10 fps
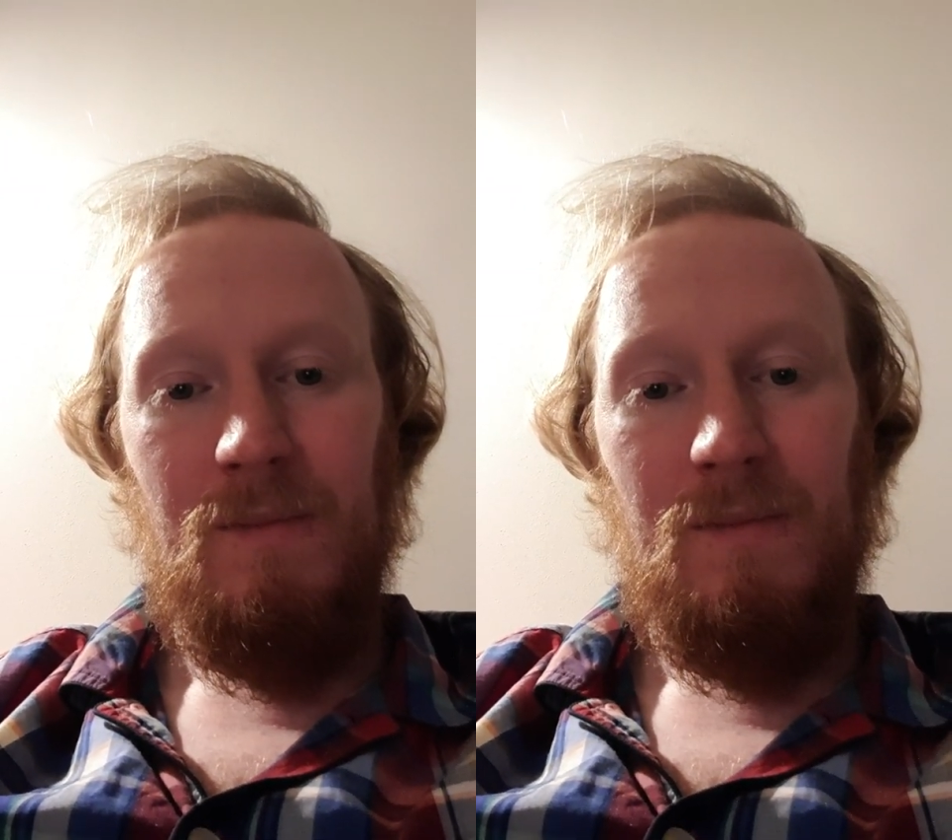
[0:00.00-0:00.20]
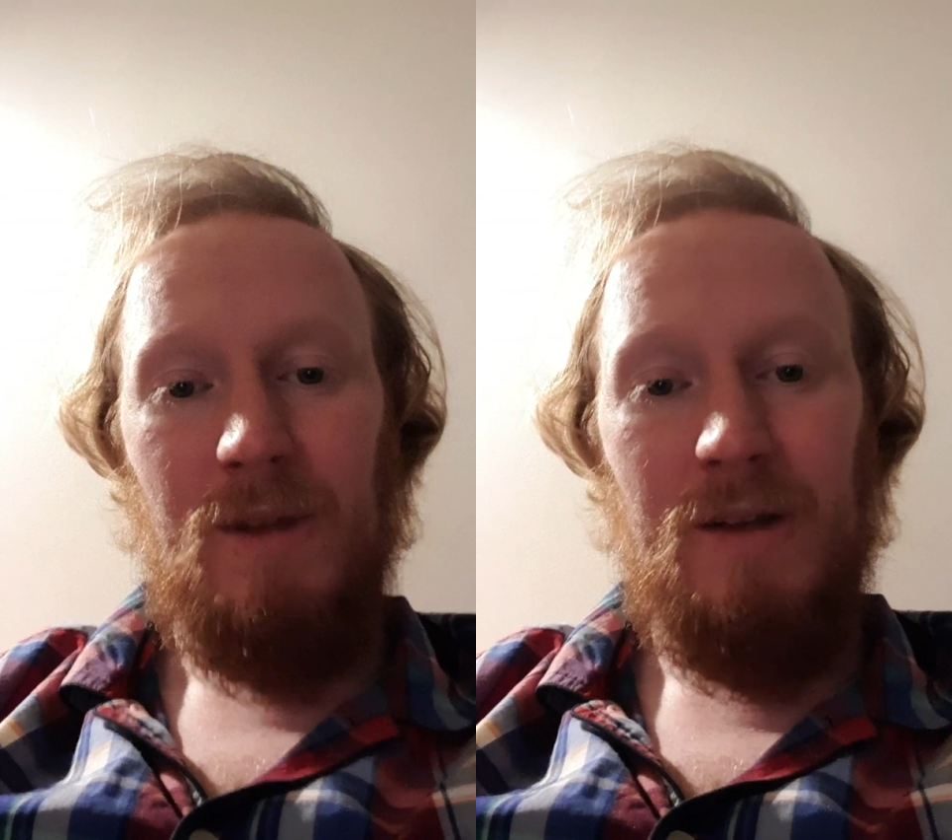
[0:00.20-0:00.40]

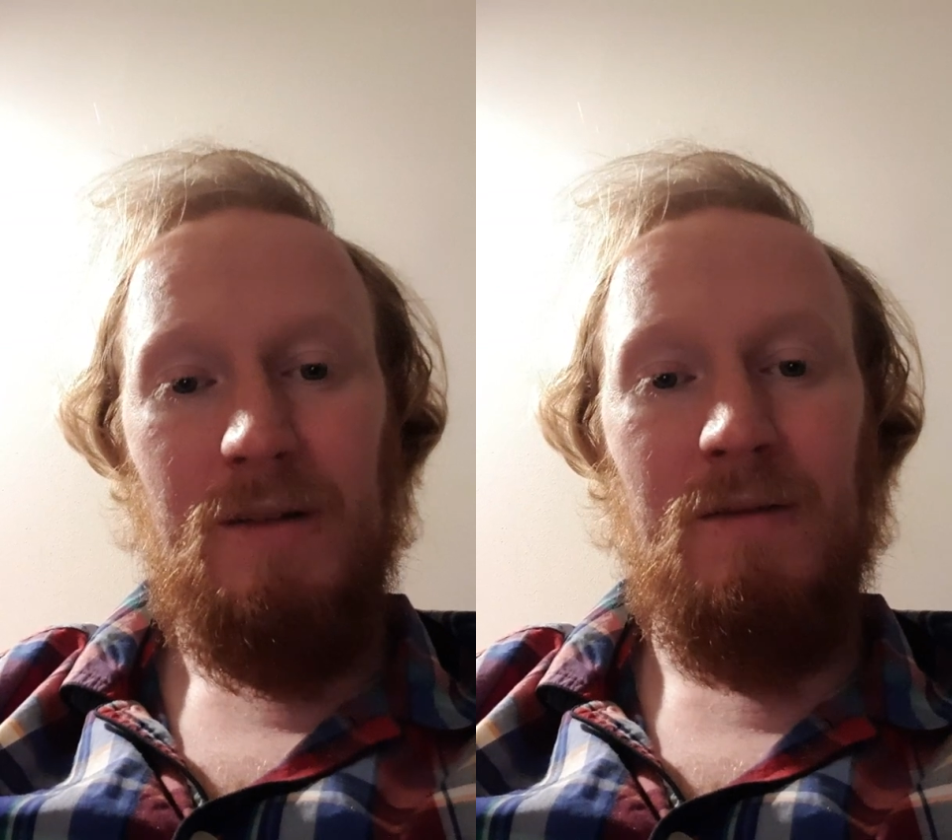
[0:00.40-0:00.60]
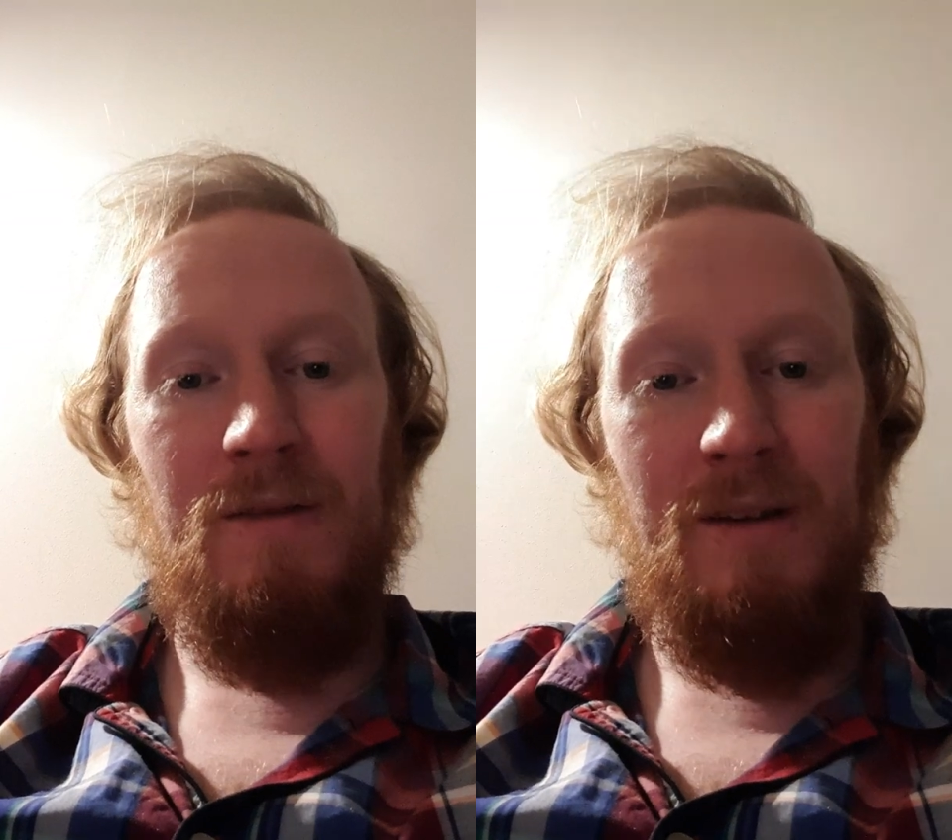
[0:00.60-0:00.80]
Yeah,
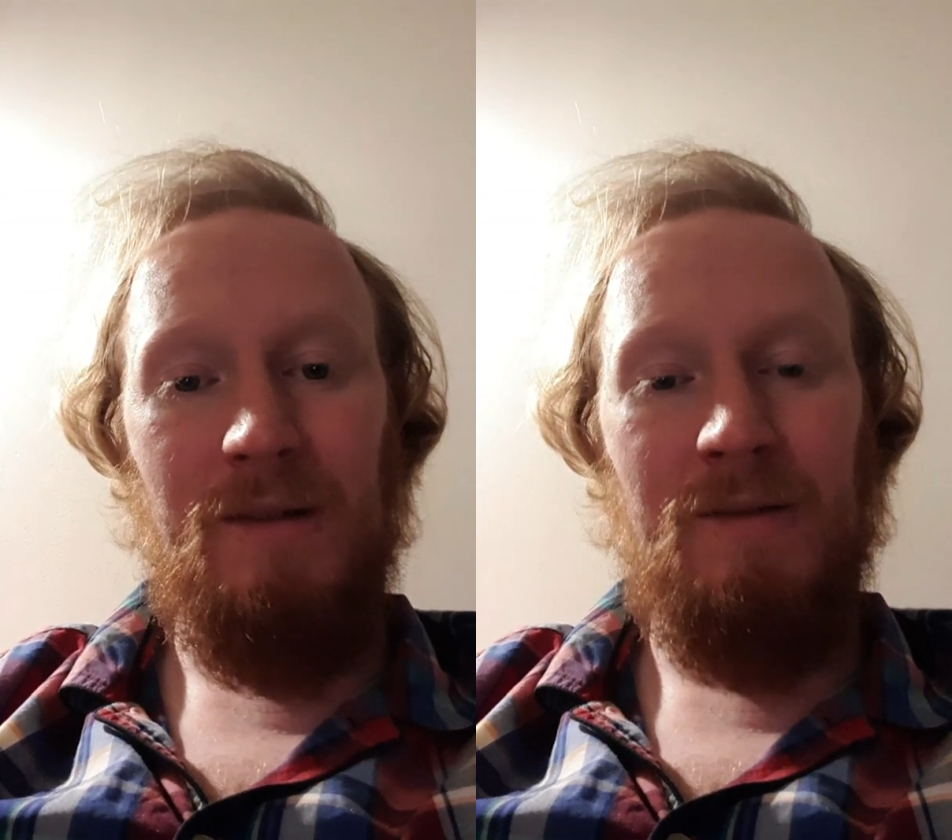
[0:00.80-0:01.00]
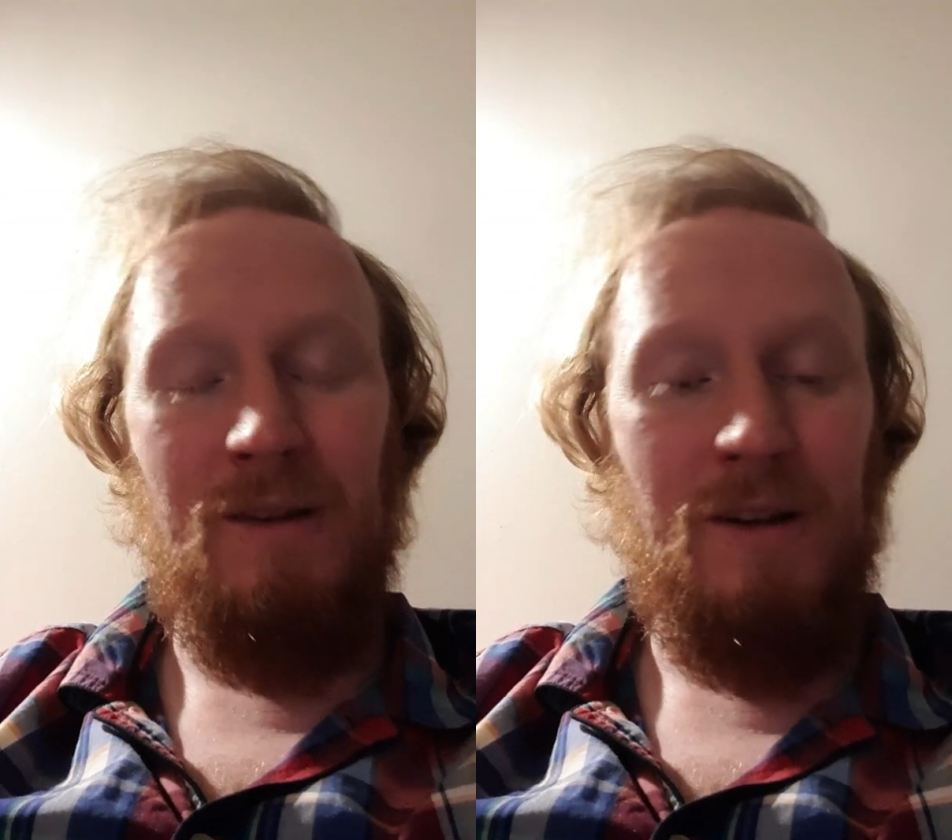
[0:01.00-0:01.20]
it was
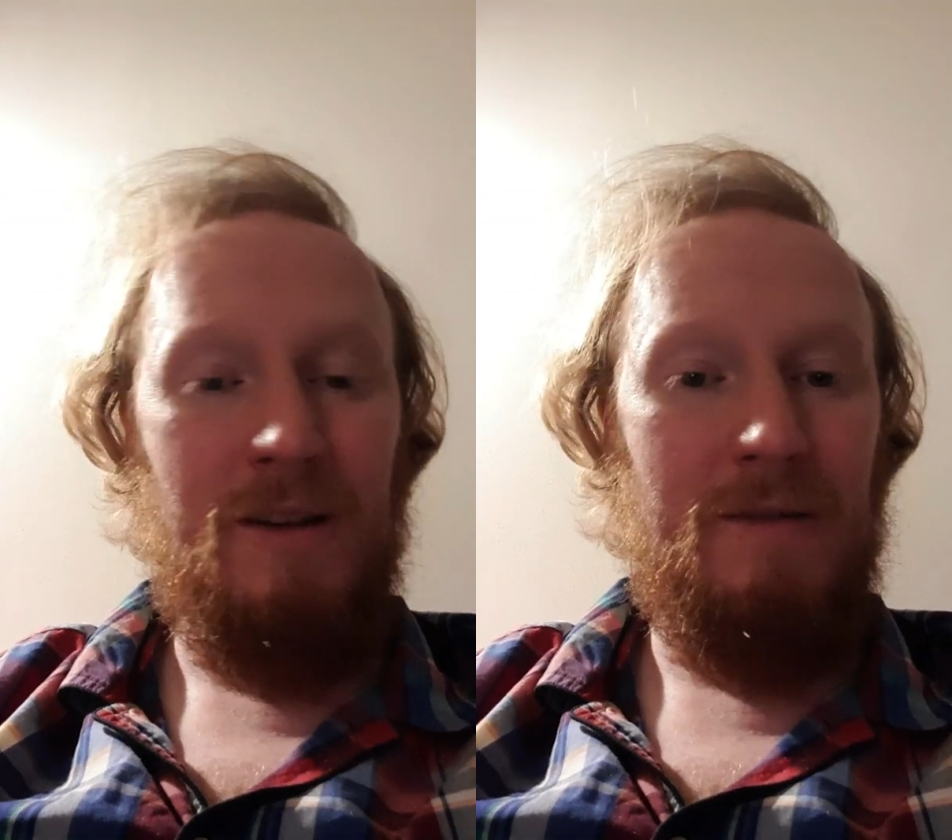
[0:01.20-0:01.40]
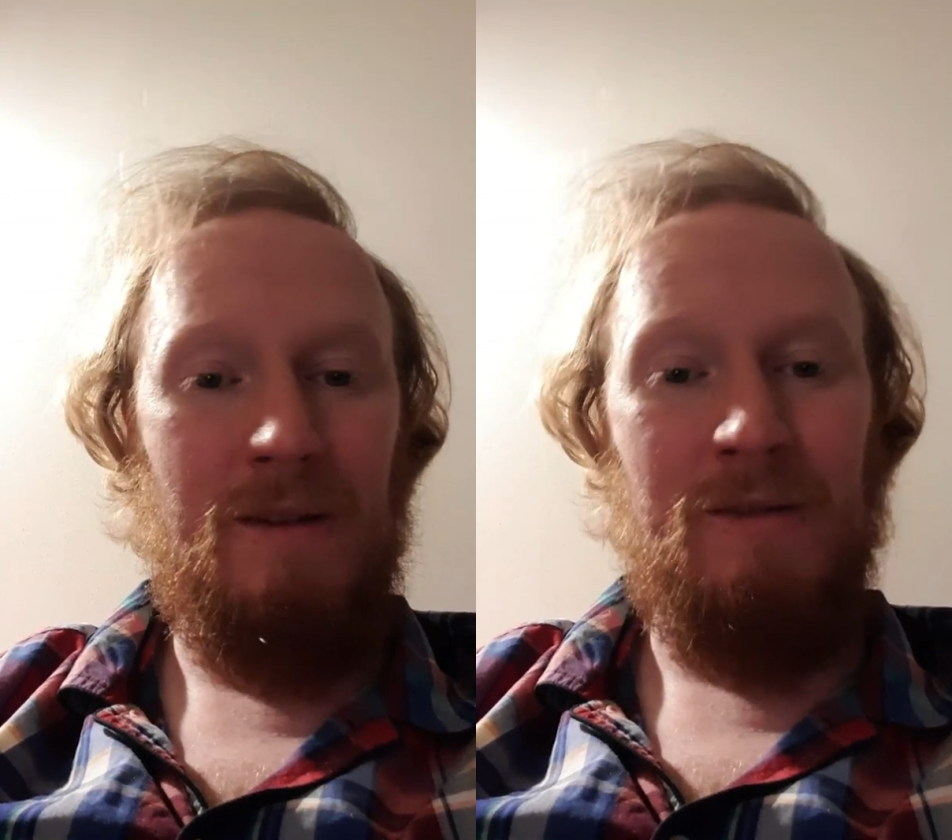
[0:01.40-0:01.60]

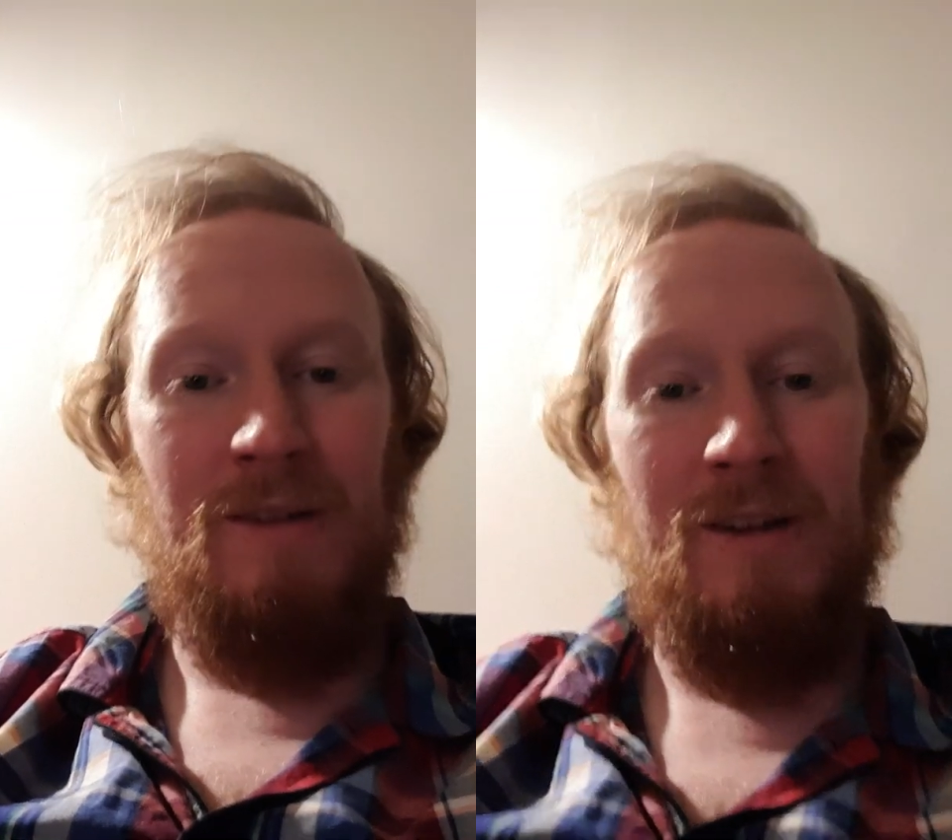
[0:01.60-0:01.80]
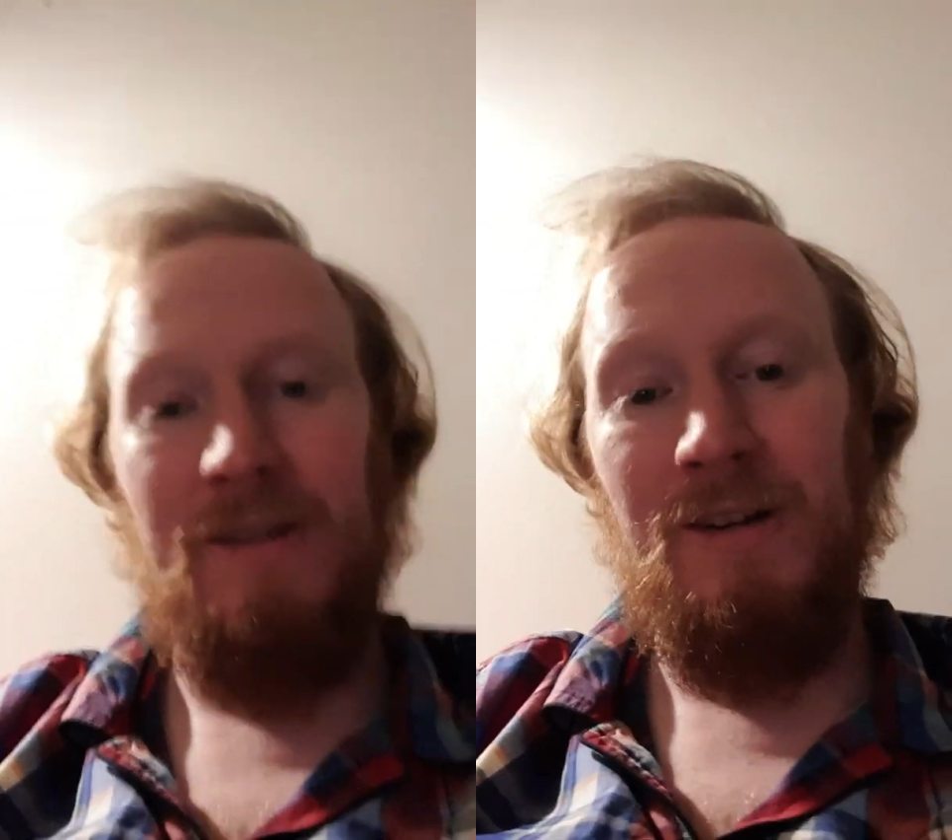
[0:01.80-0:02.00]
nice. It was nice.